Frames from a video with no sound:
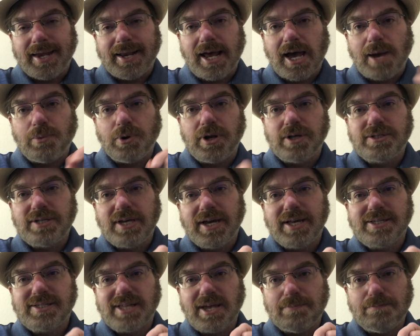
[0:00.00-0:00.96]
Now I'm going to
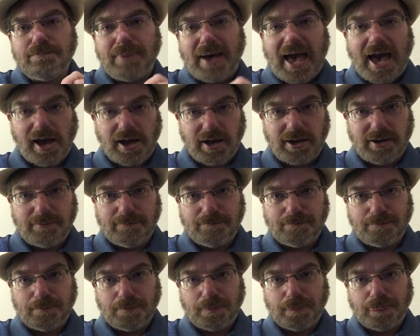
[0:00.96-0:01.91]
take a step back
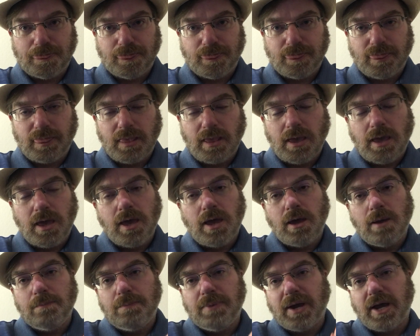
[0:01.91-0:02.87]

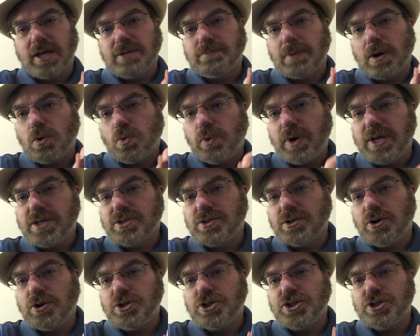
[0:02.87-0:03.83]
because my
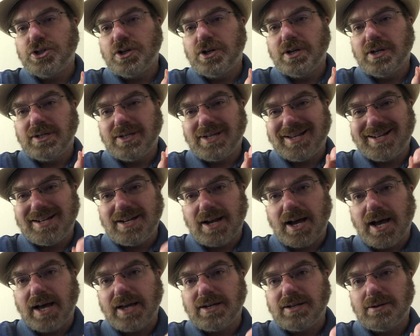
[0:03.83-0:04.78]
research did
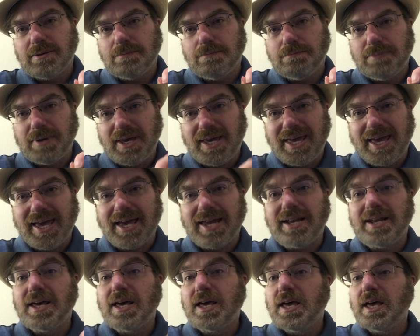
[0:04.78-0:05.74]
not
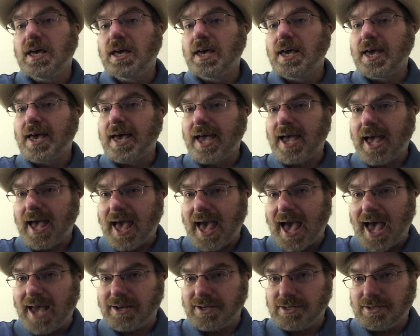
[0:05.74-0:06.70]
begin
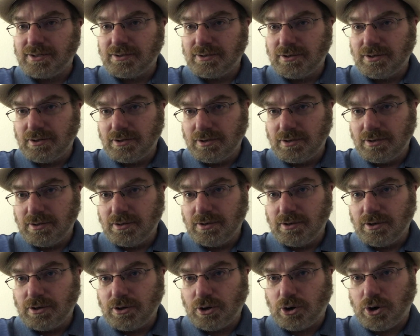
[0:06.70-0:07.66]
at
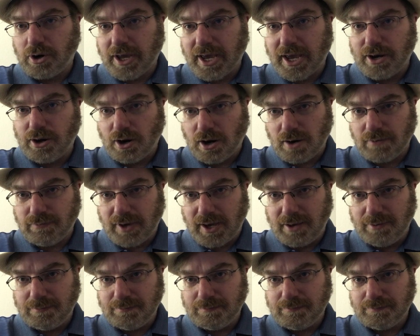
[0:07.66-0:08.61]
Hurricane Harvey.